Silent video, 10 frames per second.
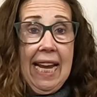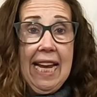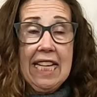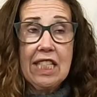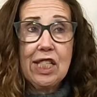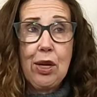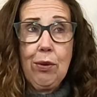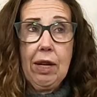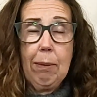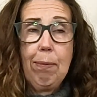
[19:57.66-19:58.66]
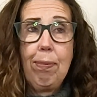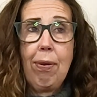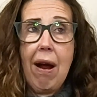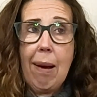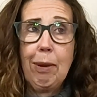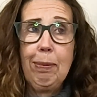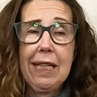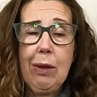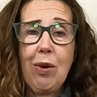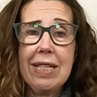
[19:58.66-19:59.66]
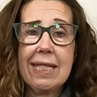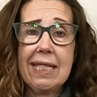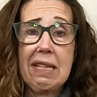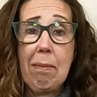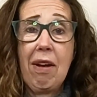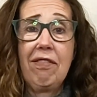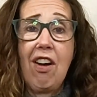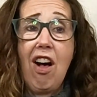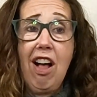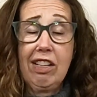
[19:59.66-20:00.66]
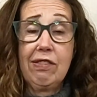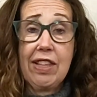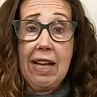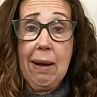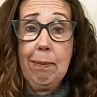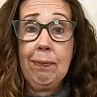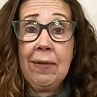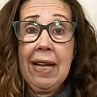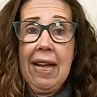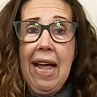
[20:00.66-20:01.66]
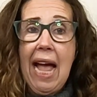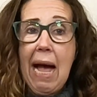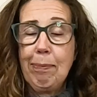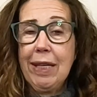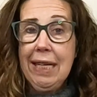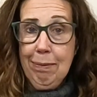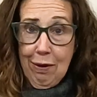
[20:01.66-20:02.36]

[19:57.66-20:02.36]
And so there probably was some of all of them happening